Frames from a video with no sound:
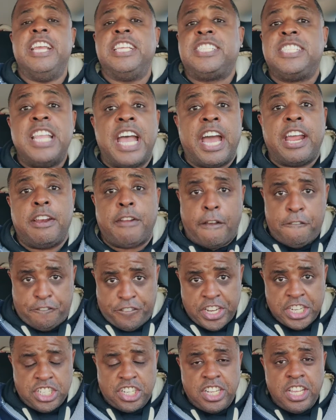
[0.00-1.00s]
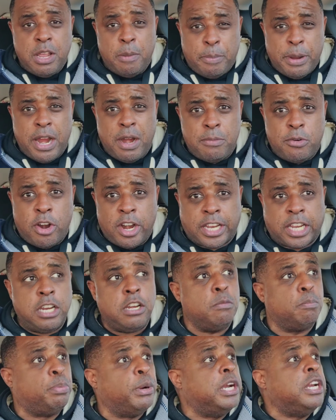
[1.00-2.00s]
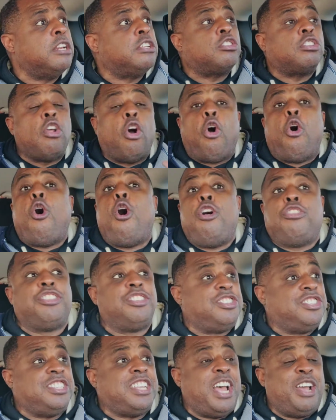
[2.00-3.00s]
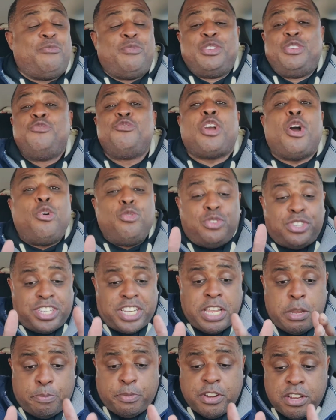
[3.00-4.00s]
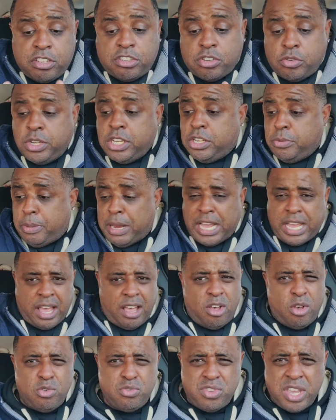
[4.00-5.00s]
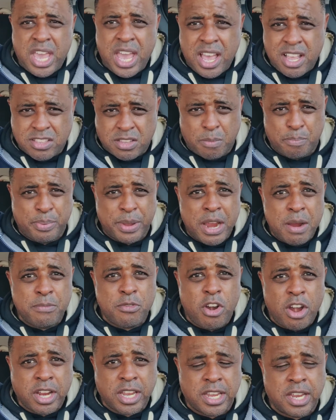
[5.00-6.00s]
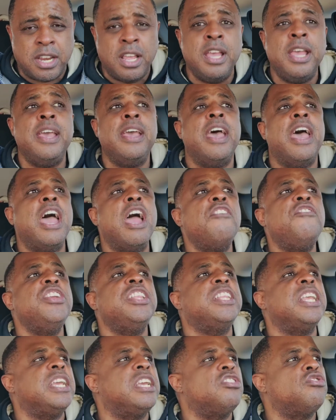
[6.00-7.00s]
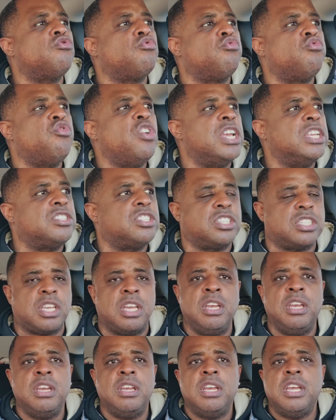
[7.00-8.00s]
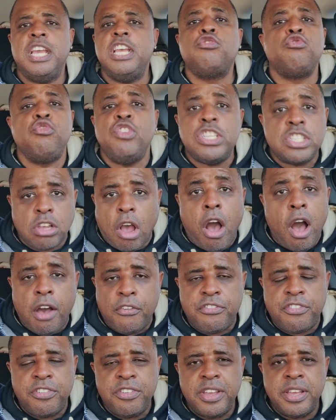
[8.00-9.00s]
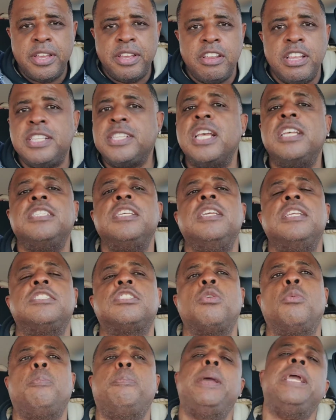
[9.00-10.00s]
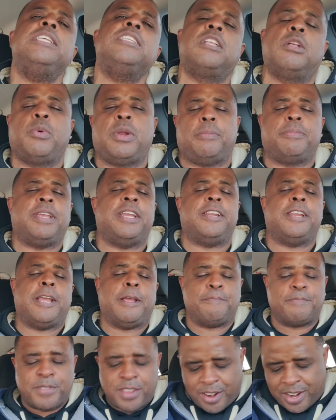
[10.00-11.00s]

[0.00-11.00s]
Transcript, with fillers: It's not officially a bear market, but all the stuff, when you go deeper into it, you'll be like, oh yeah, it's a bear market. Everything is risk. It's risk off. It does it. So basically what I'm getting at.